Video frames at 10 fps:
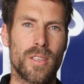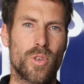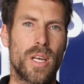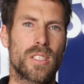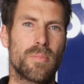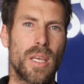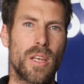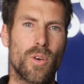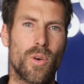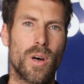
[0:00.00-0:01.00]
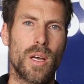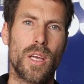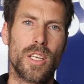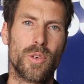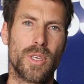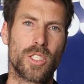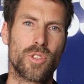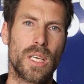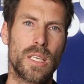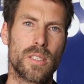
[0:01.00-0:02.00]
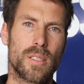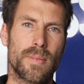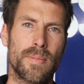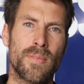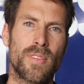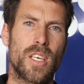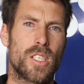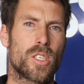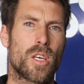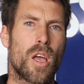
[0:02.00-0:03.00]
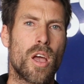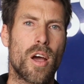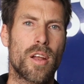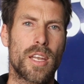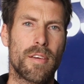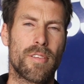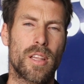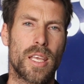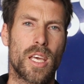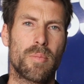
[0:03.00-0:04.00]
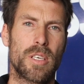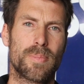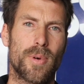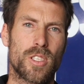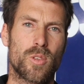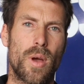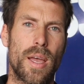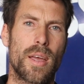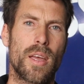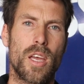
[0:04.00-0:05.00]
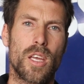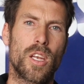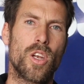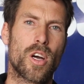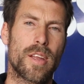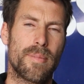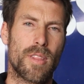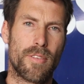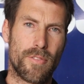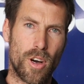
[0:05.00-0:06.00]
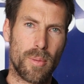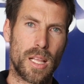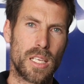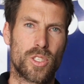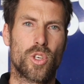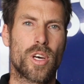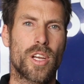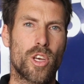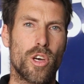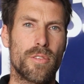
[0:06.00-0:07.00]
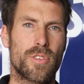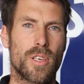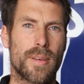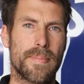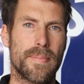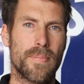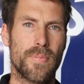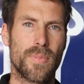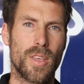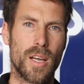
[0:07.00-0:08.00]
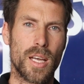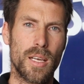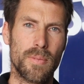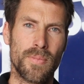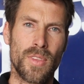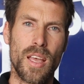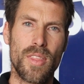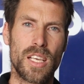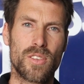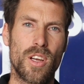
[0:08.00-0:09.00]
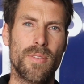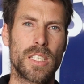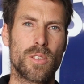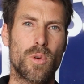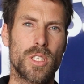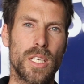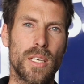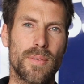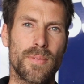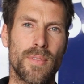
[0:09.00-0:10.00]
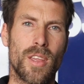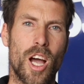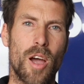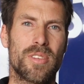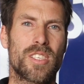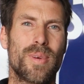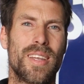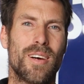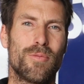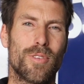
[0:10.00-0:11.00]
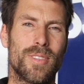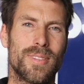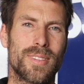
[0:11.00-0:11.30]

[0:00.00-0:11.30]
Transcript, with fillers: transom in or doing stringers. There's definitely gonna be spots where you're not gonna, the fiberglass is not gonna curve to. Okay, thanks very much for watching. Hope this has been helpful.